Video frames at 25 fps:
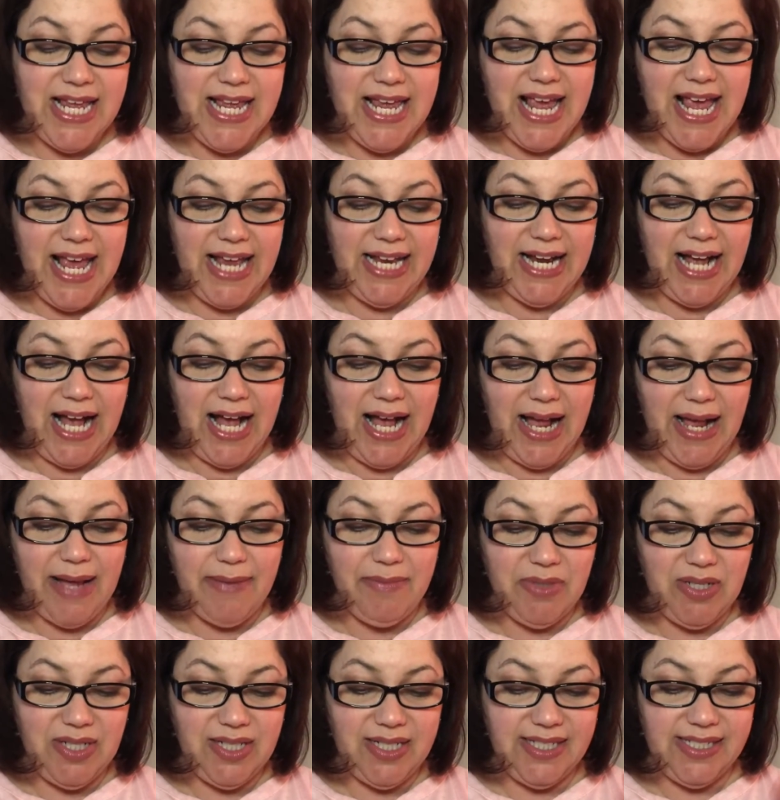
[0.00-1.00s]
and
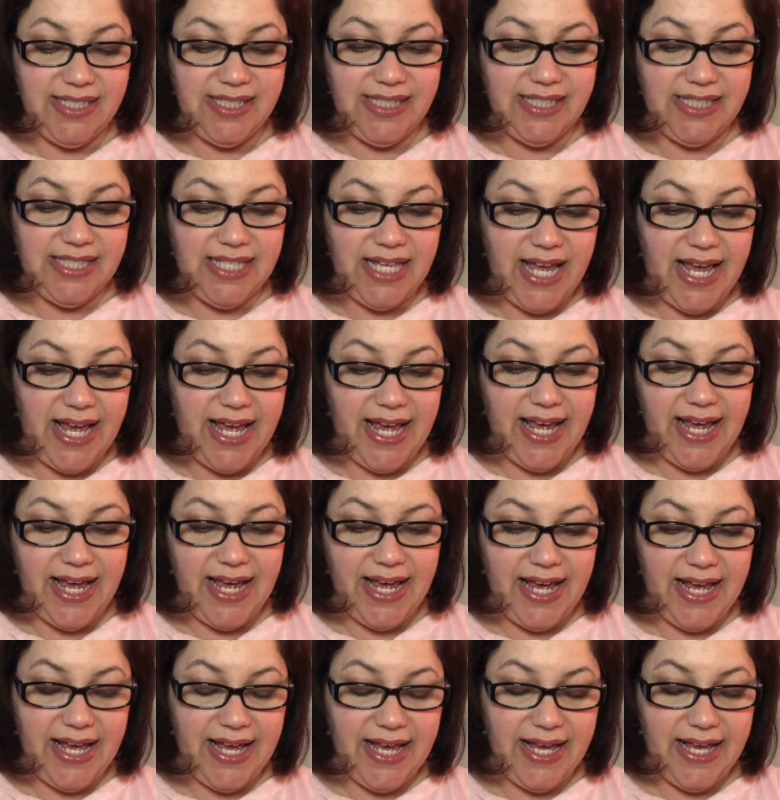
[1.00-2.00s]
I'm gonna
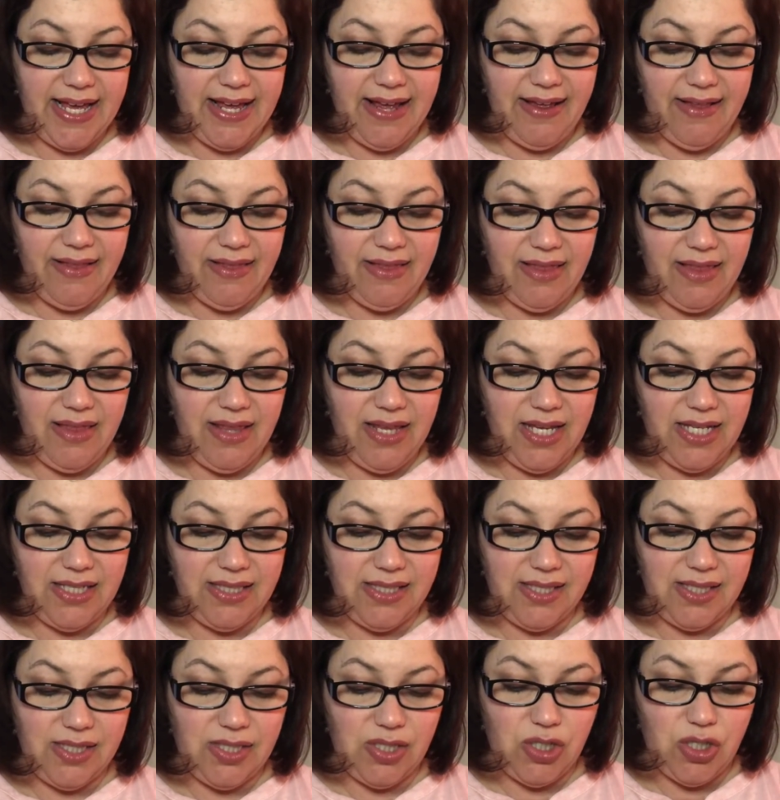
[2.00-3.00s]
say
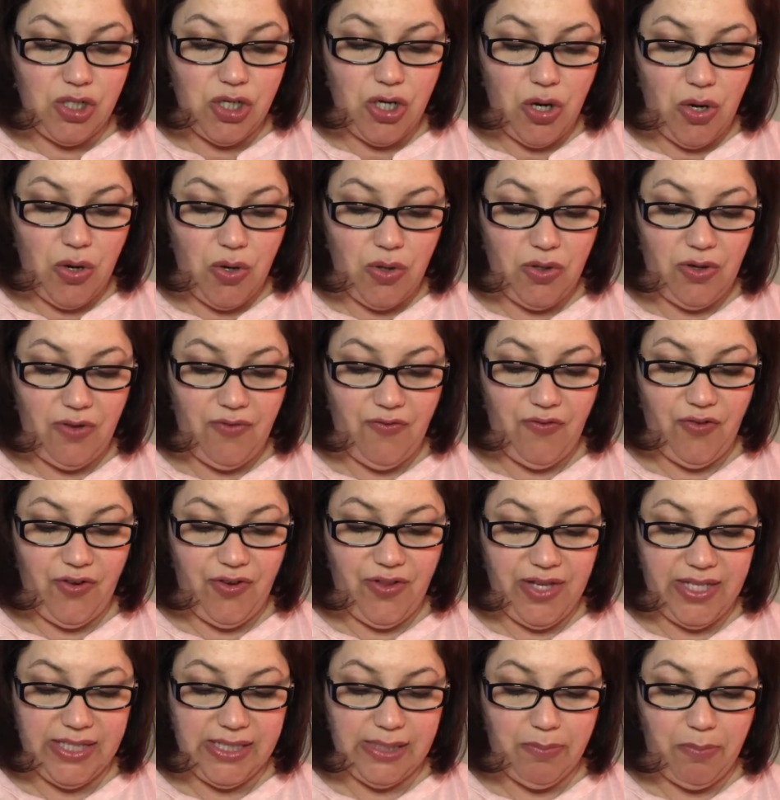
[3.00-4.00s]
this total for
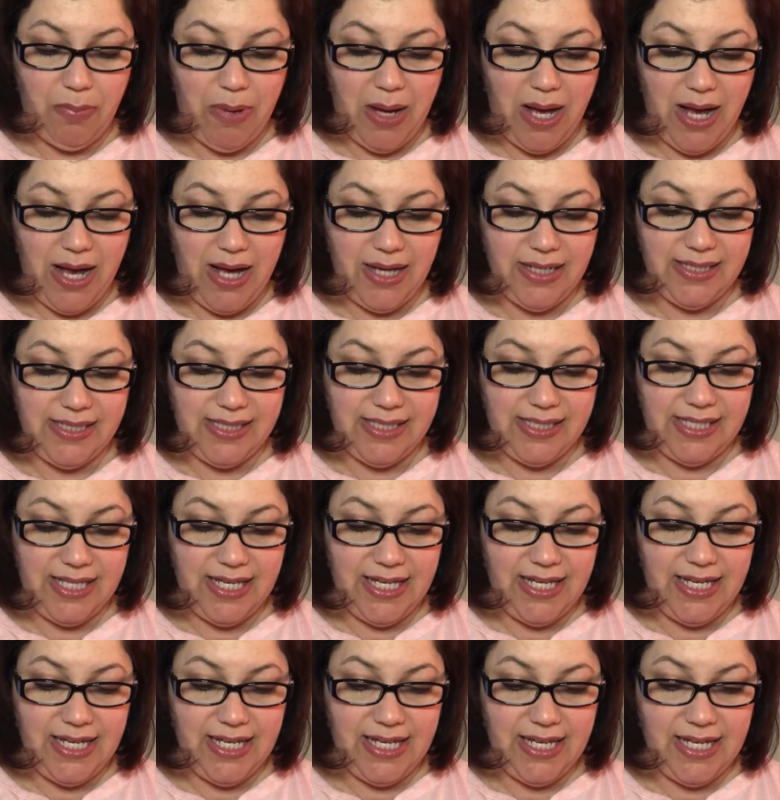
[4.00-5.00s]
this box
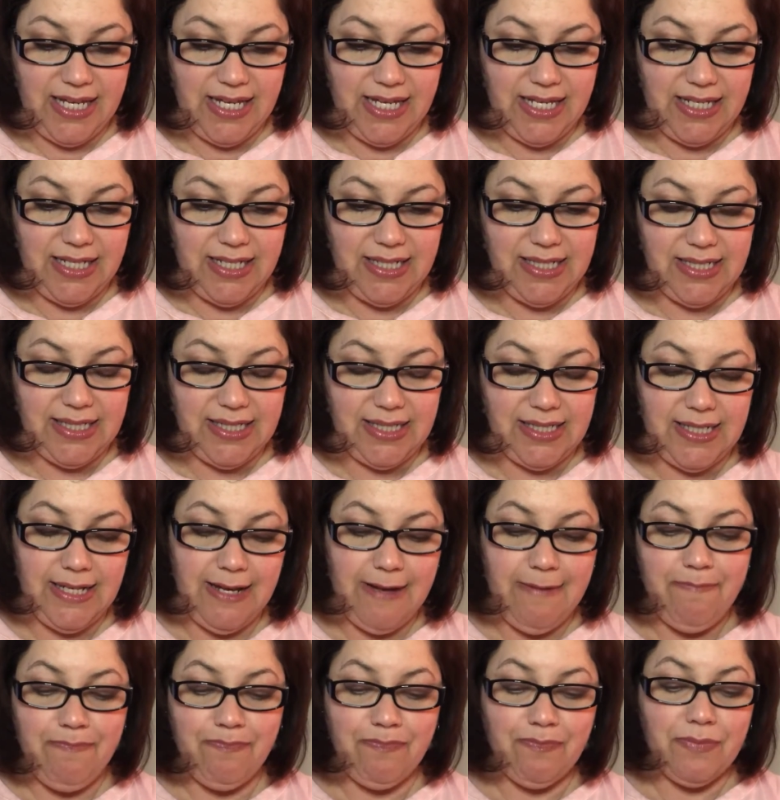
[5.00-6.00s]
is
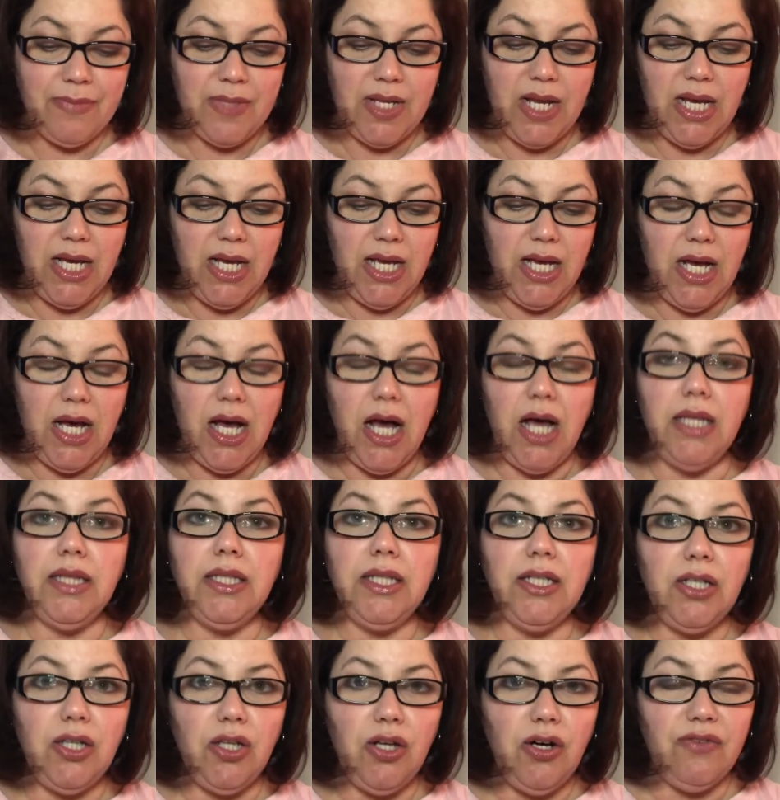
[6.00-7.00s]
a
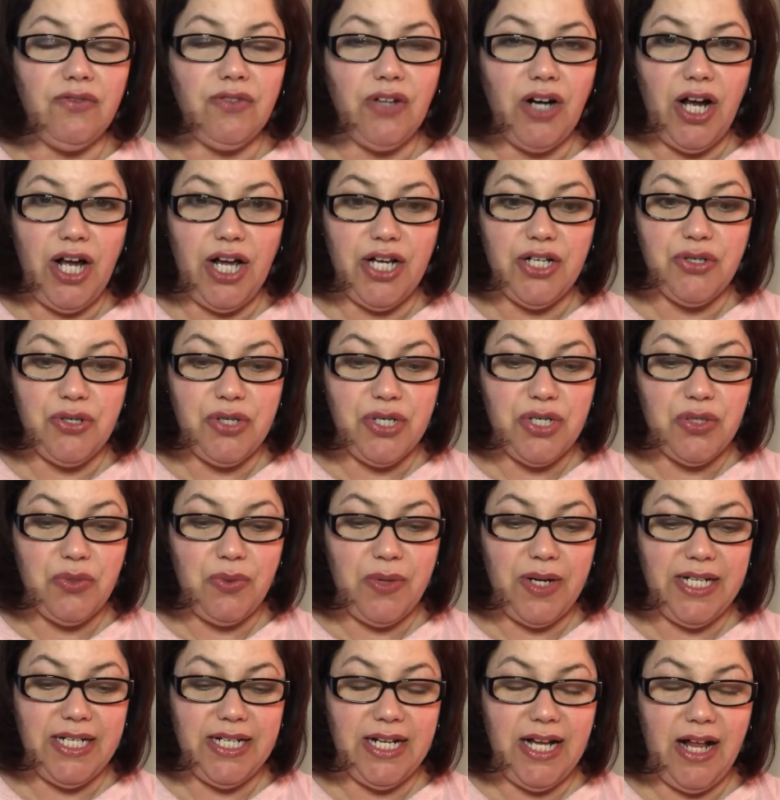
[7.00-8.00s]
little over
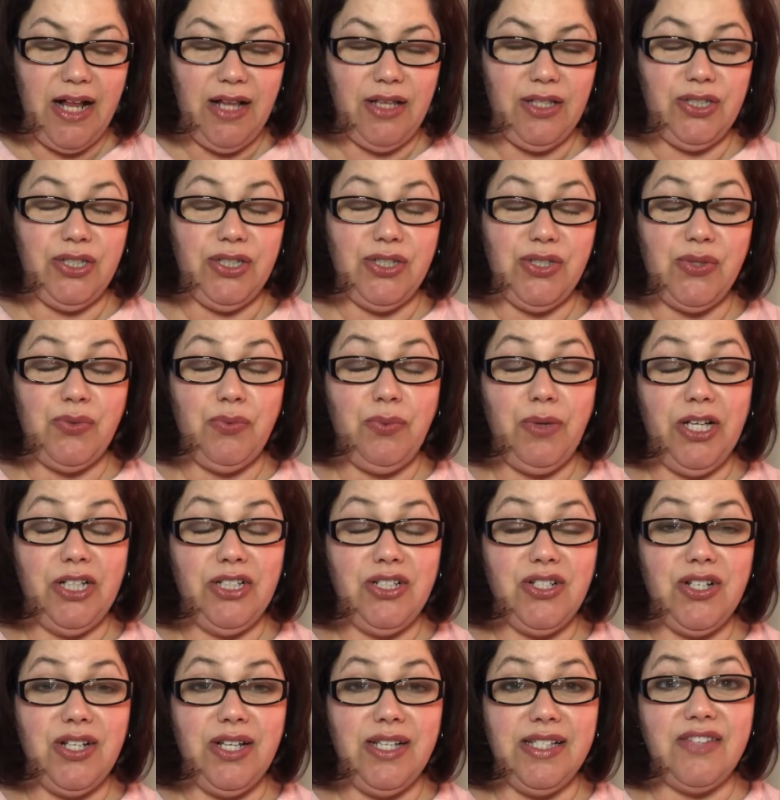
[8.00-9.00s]
$120,
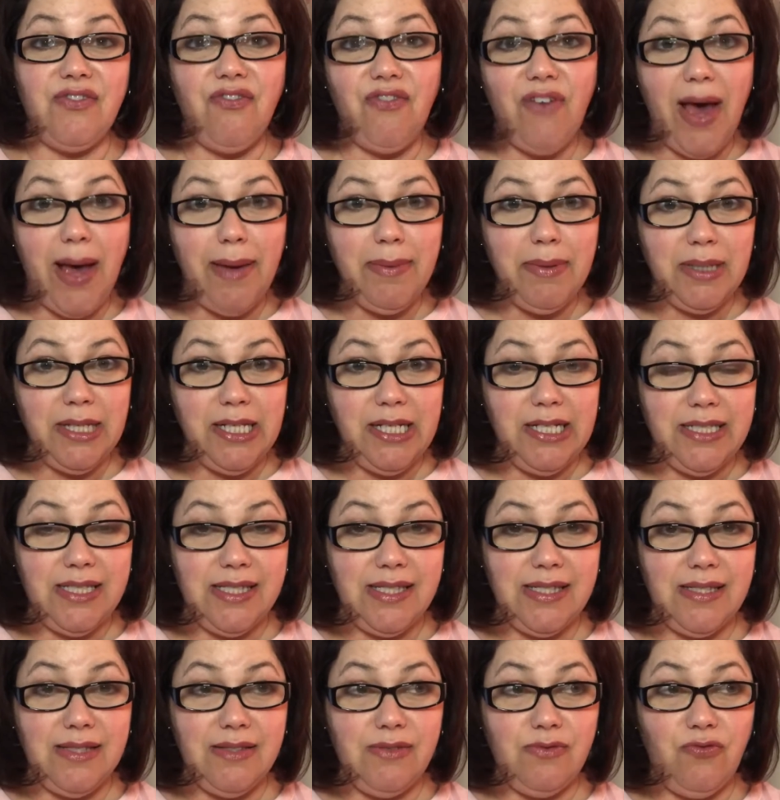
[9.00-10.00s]
which is
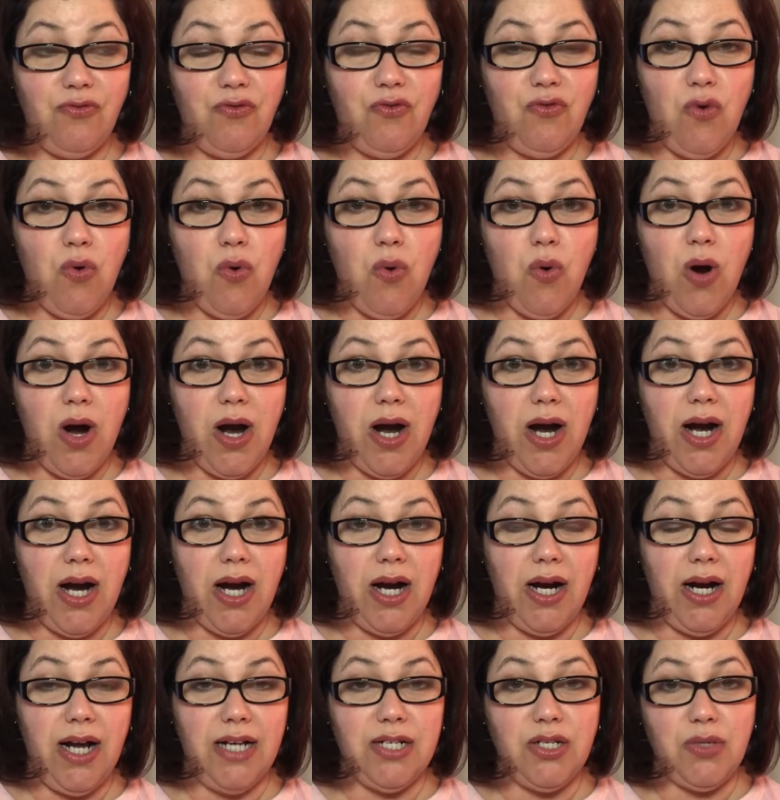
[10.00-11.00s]
fabulous
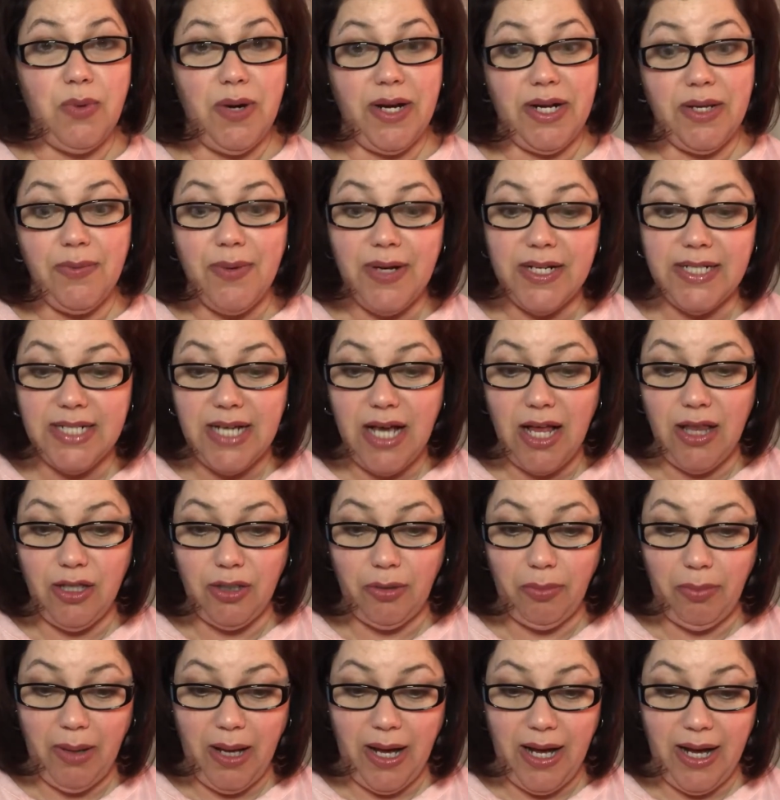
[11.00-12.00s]
for a
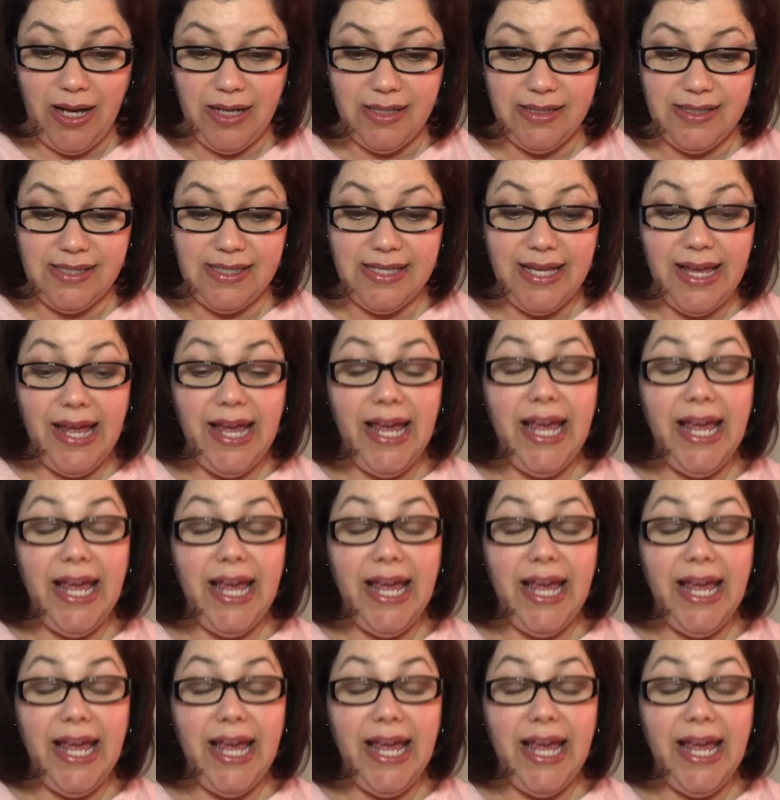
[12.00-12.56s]
$21 box,